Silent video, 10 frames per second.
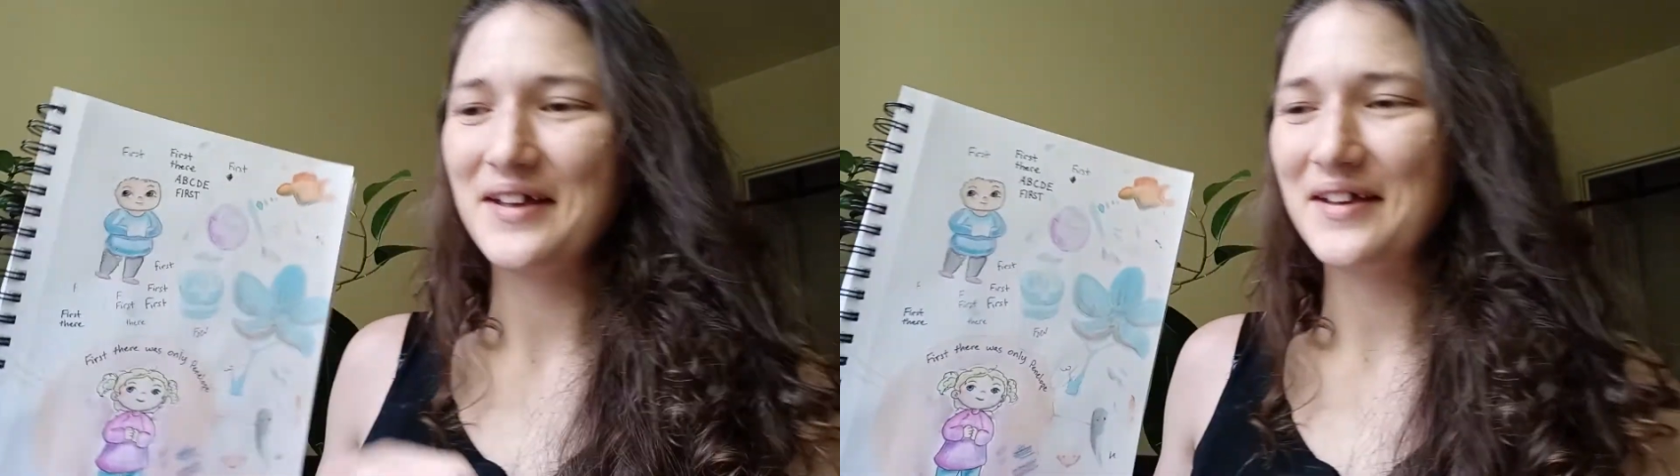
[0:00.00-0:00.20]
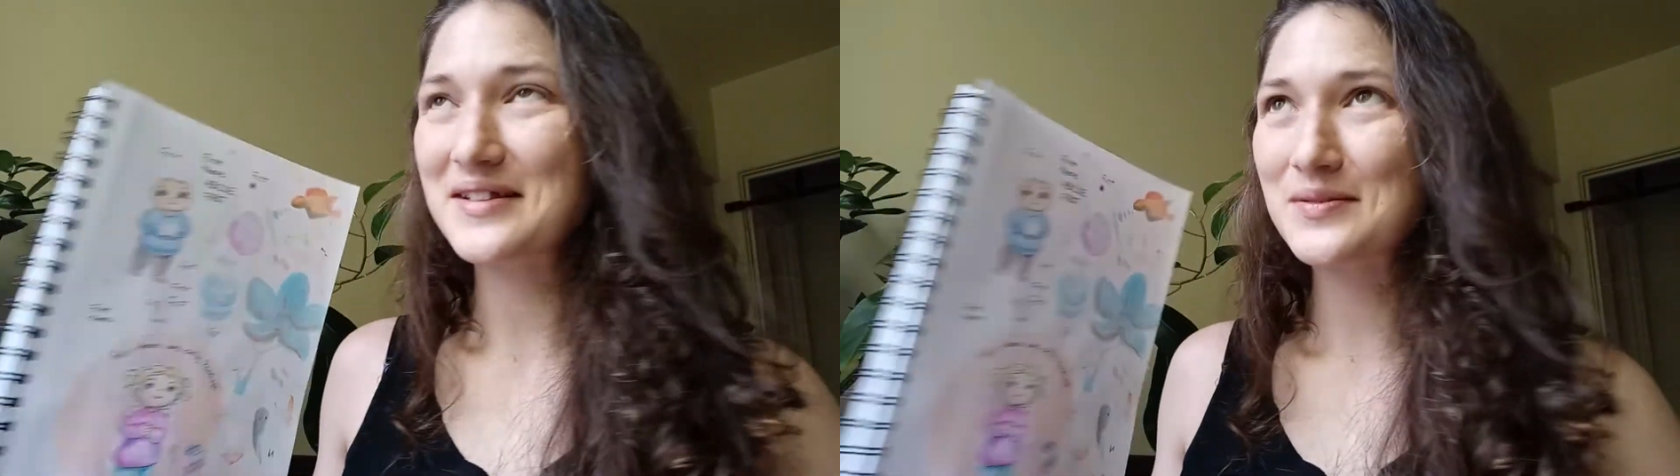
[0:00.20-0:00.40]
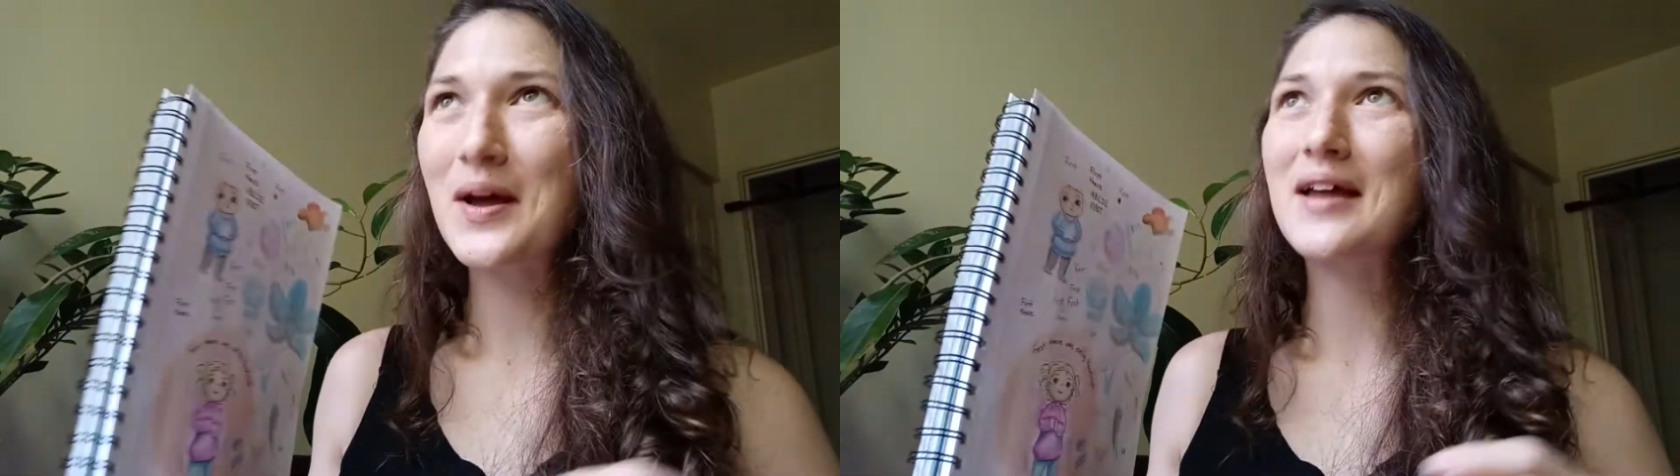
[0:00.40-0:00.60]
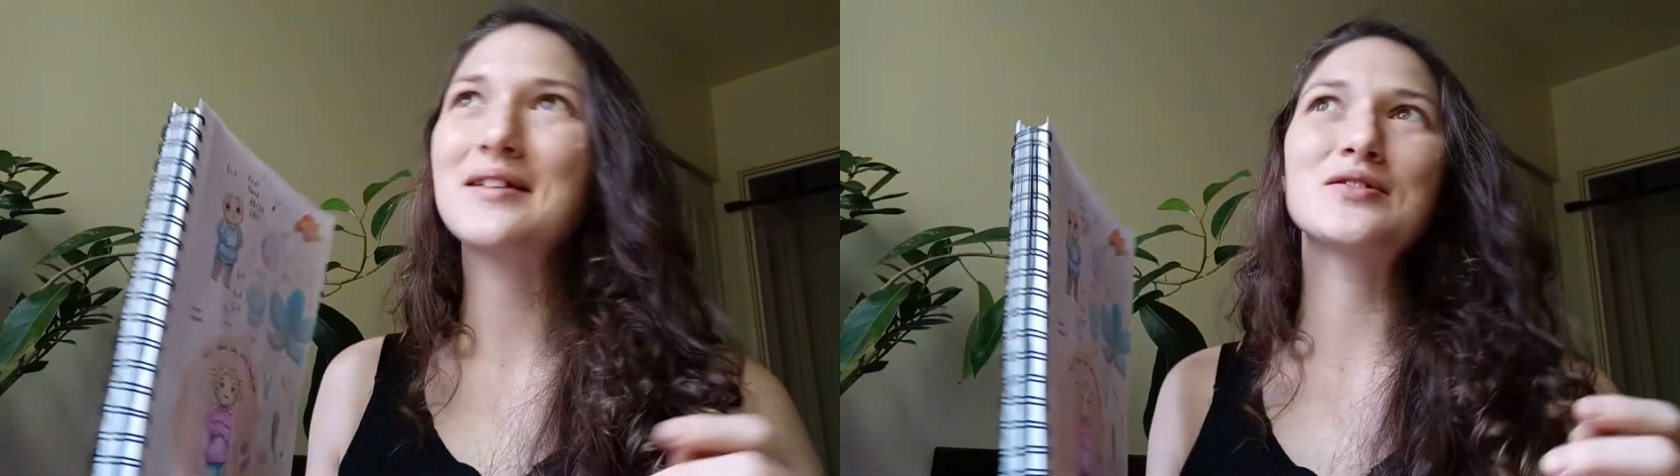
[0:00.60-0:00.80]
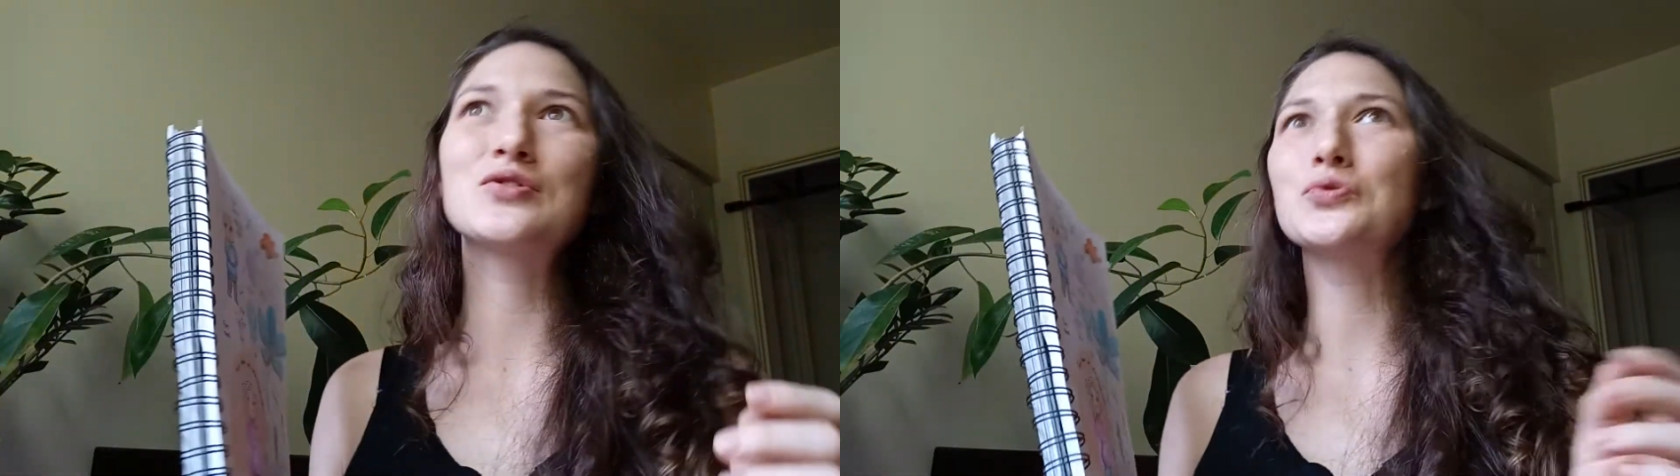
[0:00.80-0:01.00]
that's why
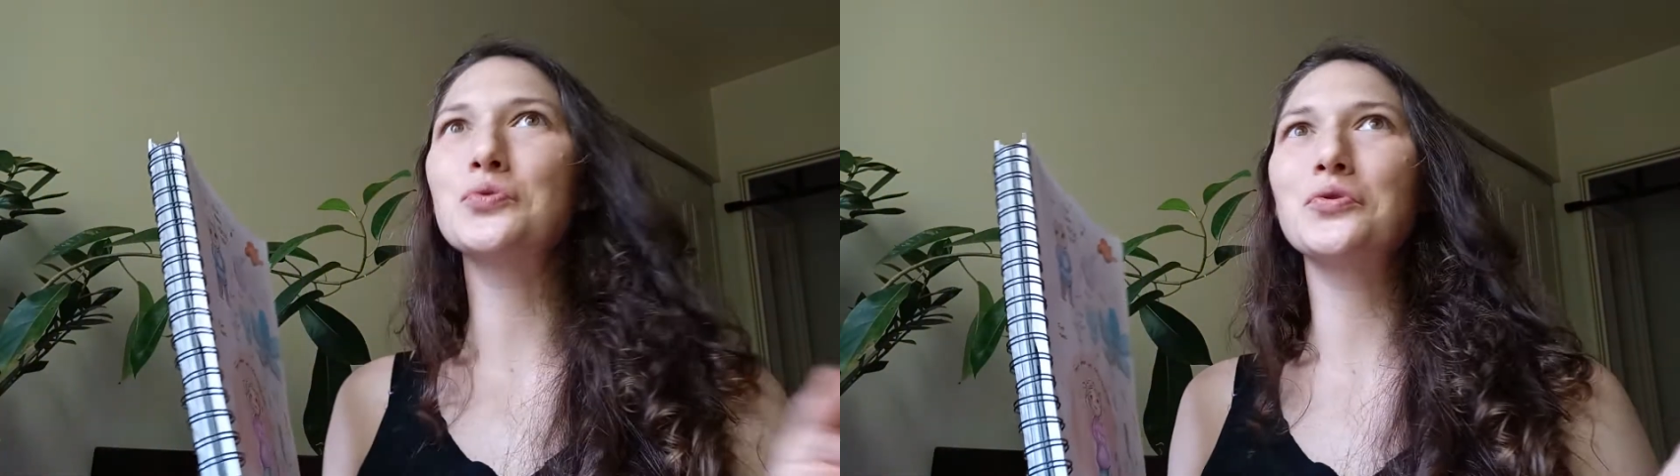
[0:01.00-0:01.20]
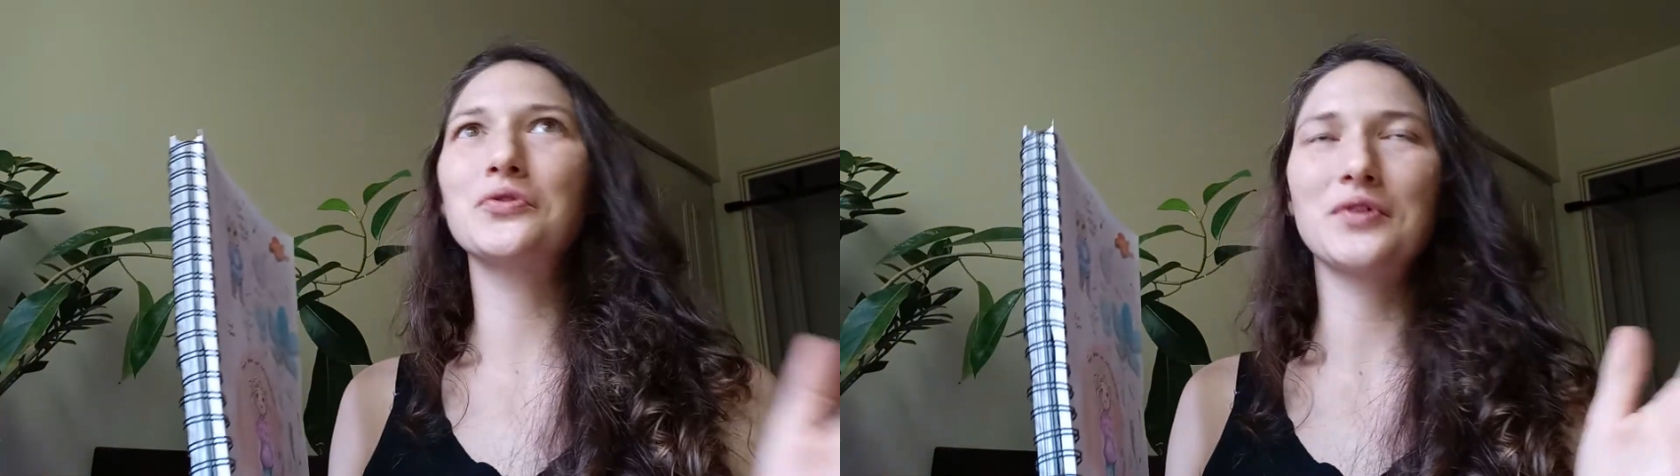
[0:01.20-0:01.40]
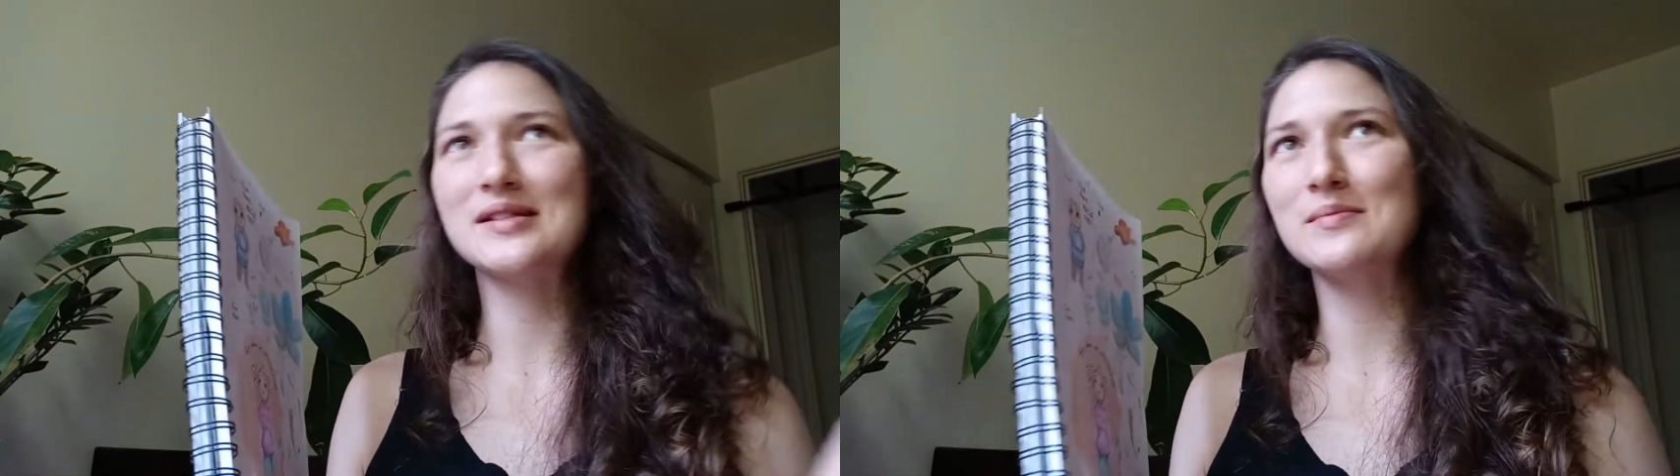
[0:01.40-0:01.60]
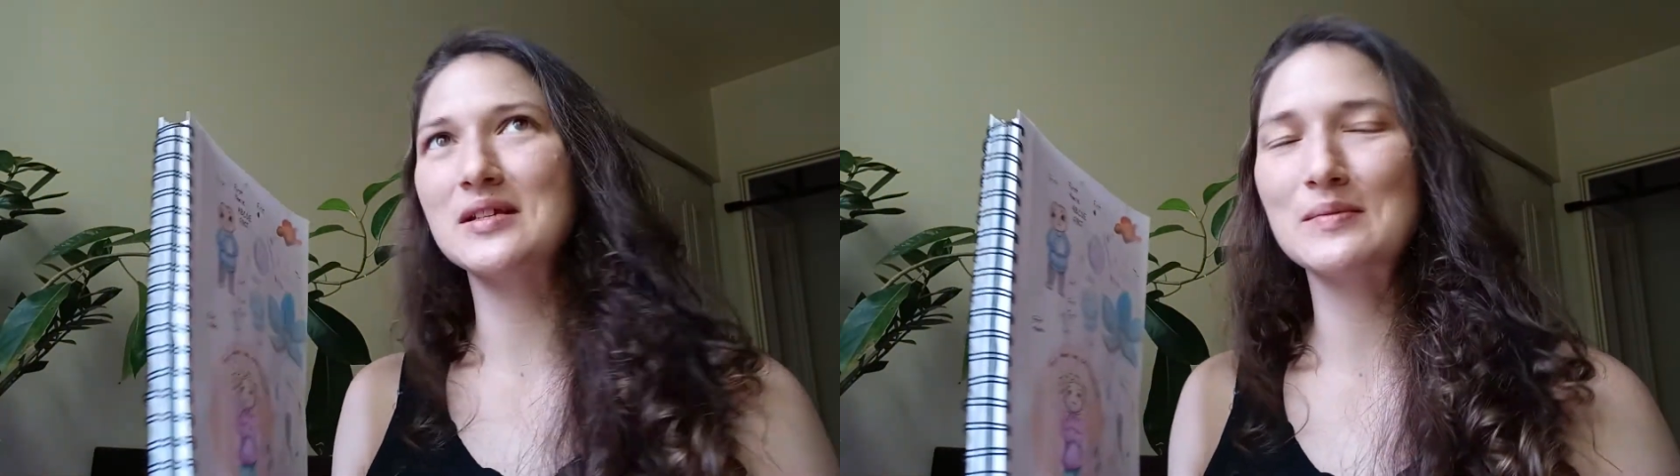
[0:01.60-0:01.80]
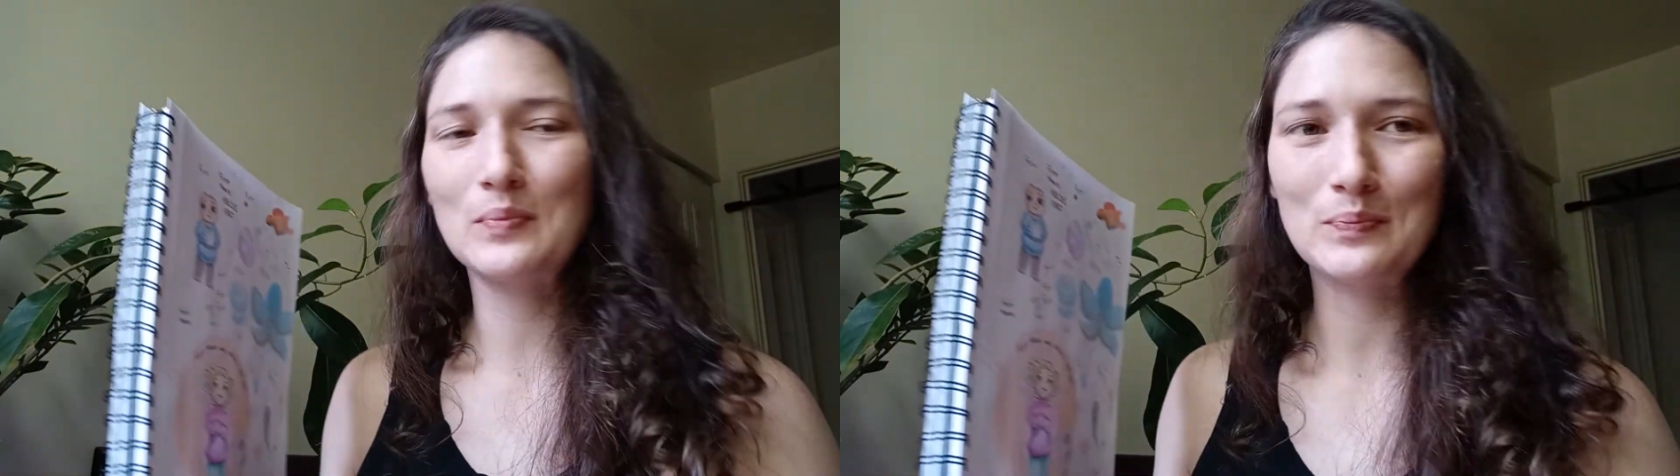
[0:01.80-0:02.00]
it's a dual Christmas